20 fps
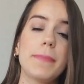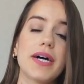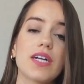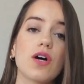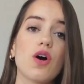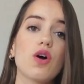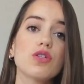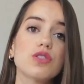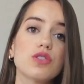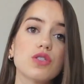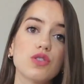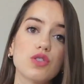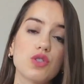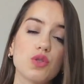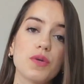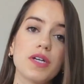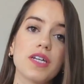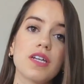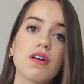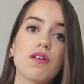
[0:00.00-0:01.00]
but also
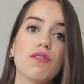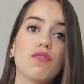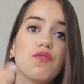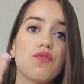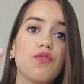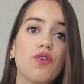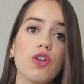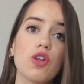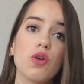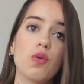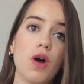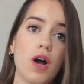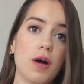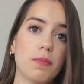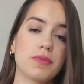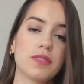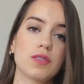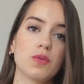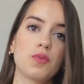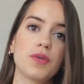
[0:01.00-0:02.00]
doing
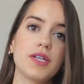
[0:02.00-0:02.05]
follow-ups.